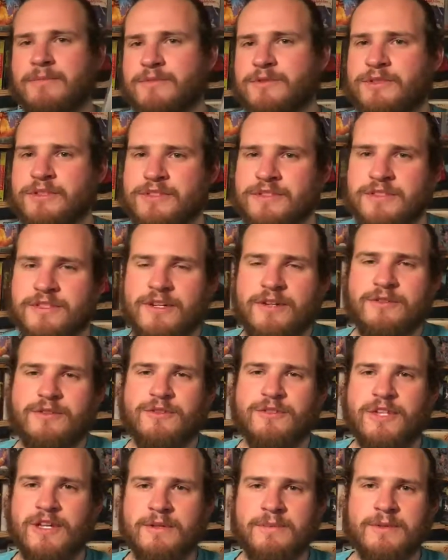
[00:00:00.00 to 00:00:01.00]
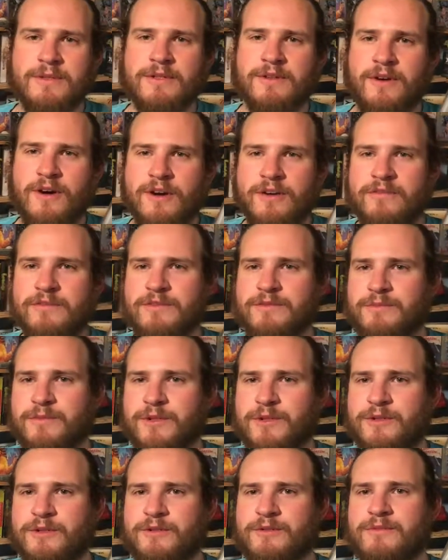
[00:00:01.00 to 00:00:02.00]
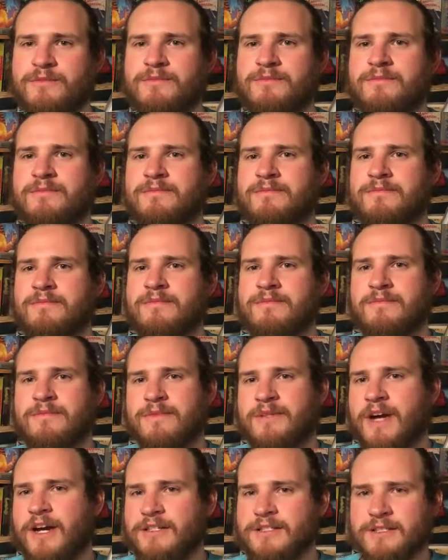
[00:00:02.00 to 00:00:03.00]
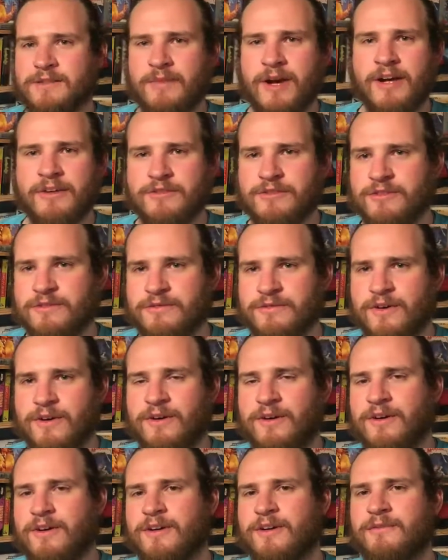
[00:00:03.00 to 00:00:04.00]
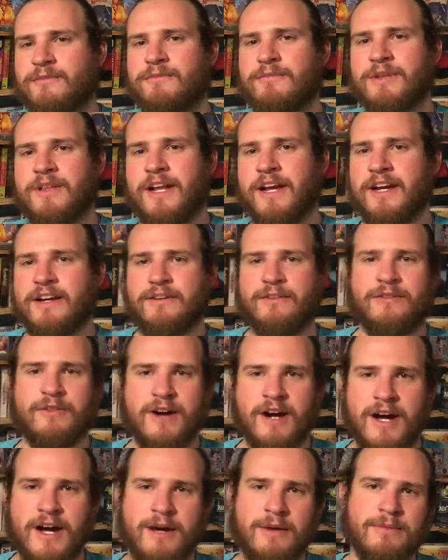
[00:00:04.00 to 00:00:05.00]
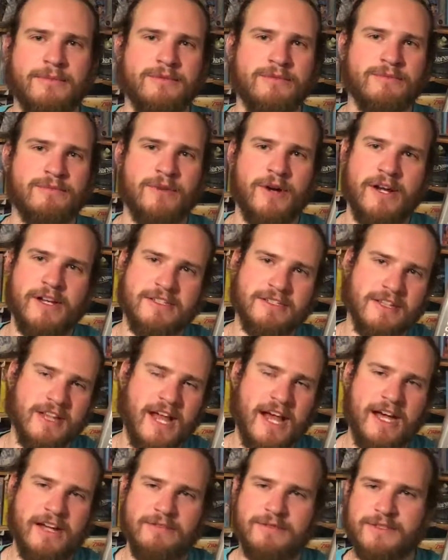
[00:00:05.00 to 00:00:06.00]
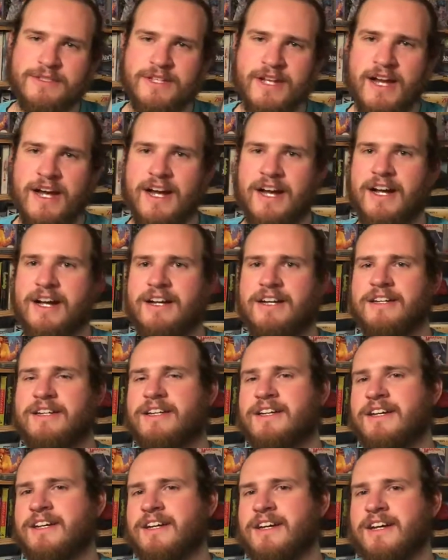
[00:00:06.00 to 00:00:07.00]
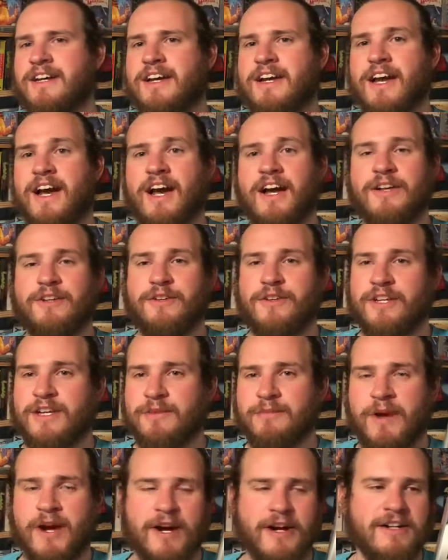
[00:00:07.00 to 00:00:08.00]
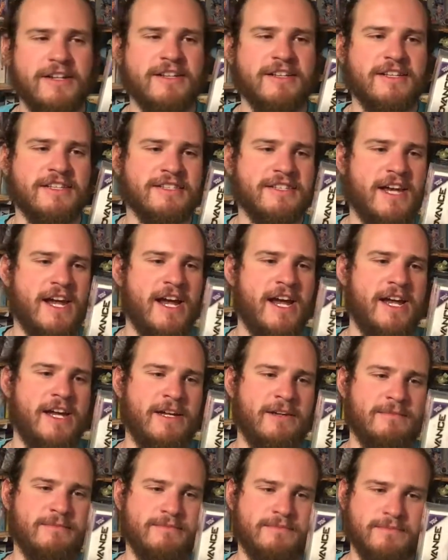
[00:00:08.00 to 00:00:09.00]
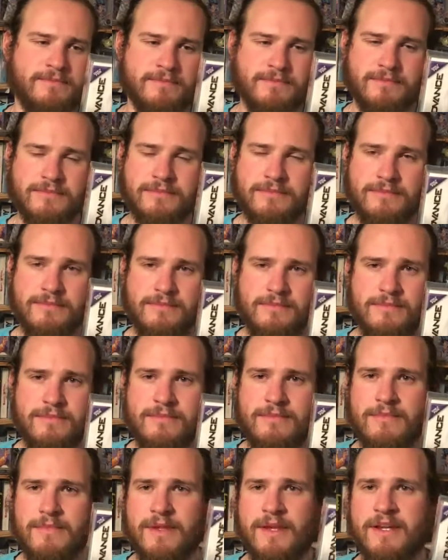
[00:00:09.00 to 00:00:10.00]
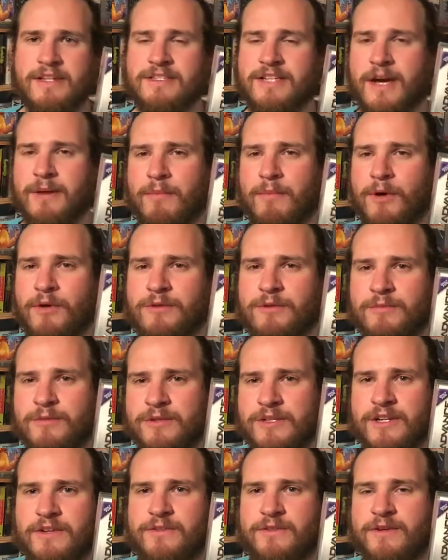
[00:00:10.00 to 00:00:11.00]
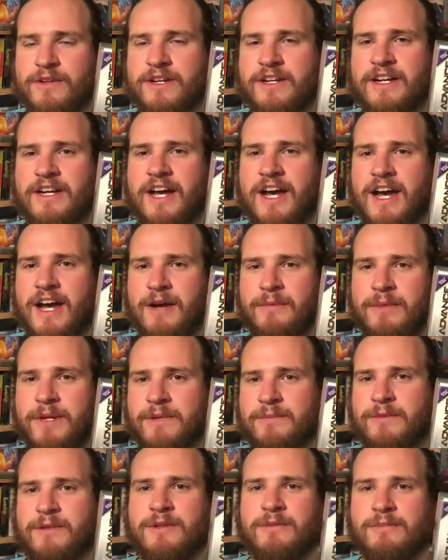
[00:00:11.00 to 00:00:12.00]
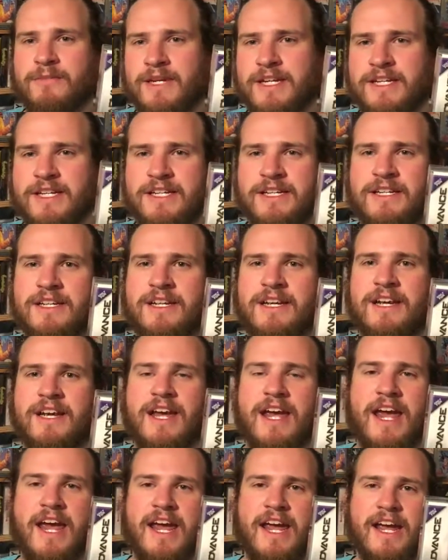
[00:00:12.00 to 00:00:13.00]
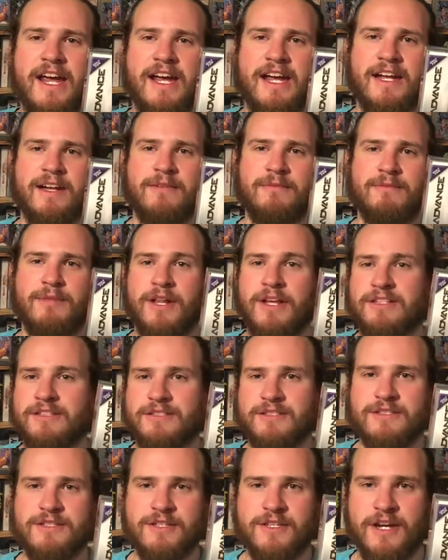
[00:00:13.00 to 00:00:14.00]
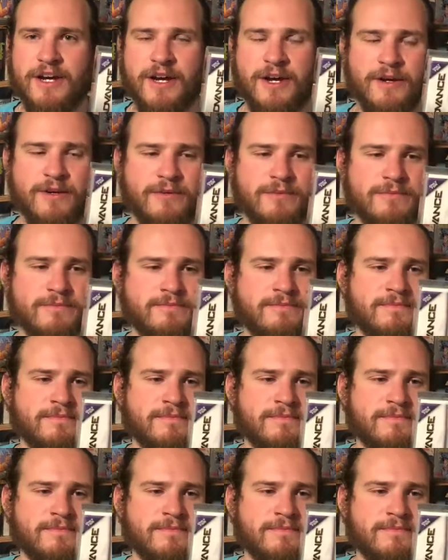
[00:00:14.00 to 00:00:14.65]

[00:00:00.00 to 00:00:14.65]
So, you know, it's your typical Harvest Moon. Customize your farm, plant crops, raise livestock, You can get married in this game. It's multiple different people to meet and places to go.